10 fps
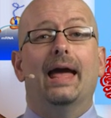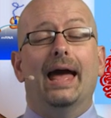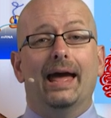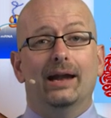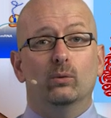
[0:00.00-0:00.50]

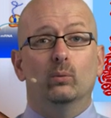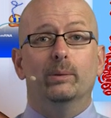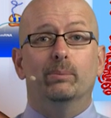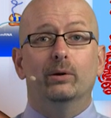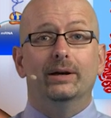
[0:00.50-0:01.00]
and we
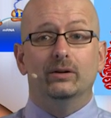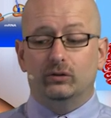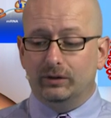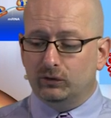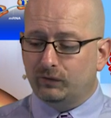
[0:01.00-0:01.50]
put it
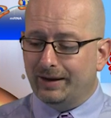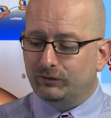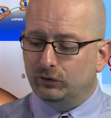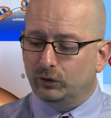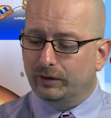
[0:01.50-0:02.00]
into this
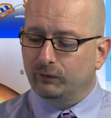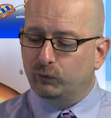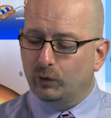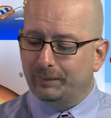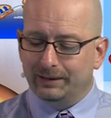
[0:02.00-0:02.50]
fancy looking
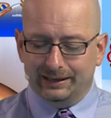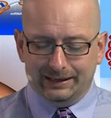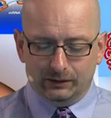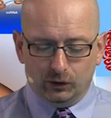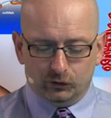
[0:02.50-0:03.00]
formula.
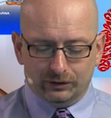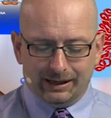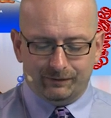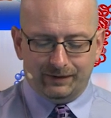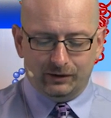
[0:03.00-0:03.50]
It looks a
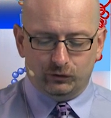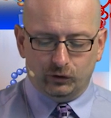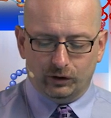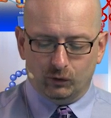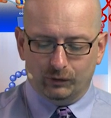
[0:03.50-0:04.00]
lot fancier
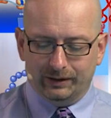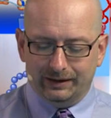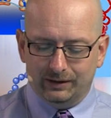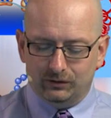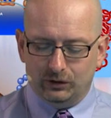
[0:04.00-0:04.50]
than it
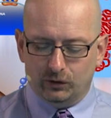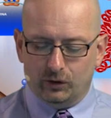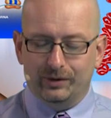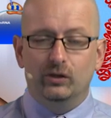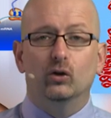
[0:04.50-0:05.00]
really is here,
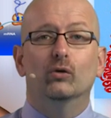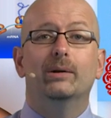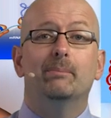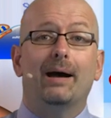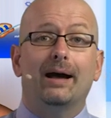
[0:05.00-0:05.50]
though. In the
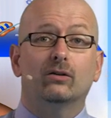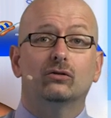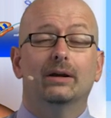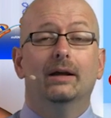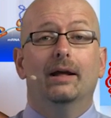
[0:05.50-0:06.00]
green box,
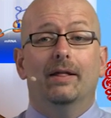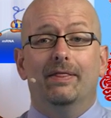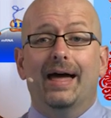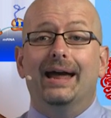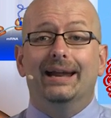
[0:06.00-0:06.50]

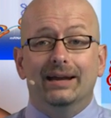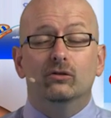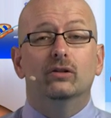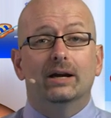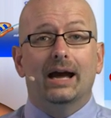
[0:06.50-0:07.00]
that
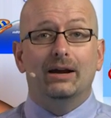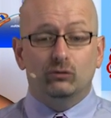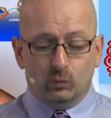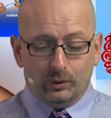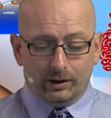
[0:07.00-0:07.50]
is the
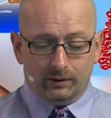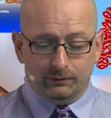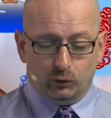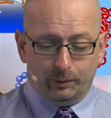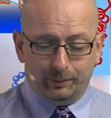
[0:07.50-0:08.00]
chi-square
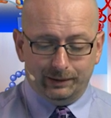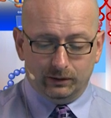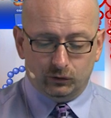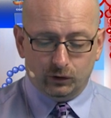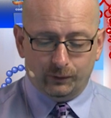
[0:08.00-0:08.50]
formula.
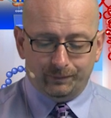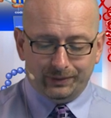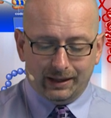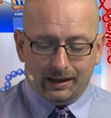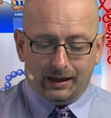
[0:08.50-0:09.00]
So
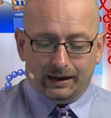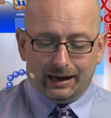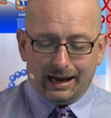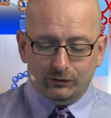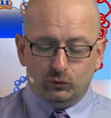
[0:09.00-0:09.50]

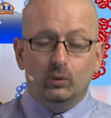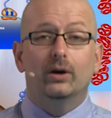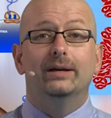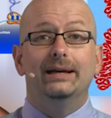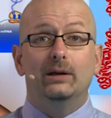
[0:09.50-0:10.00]
chi
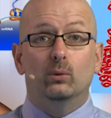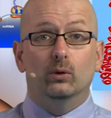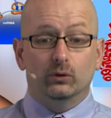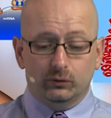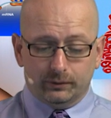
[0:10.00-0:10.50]
squared
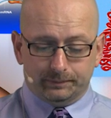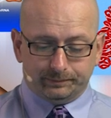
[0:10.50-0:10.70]
equals,